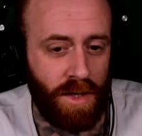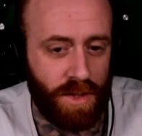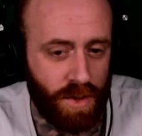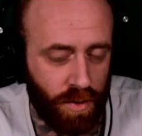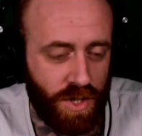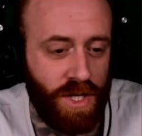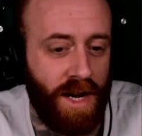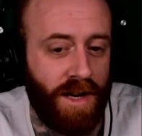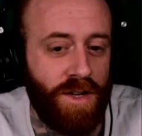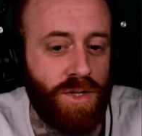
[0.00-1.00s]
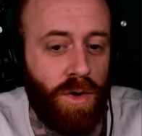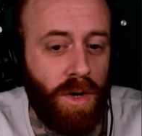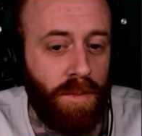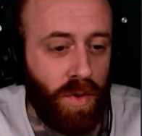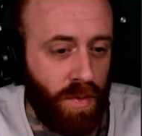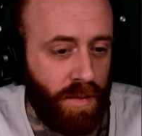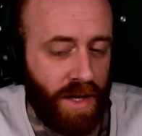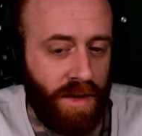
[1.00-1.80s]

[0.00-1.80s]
So Christianity is already blooming.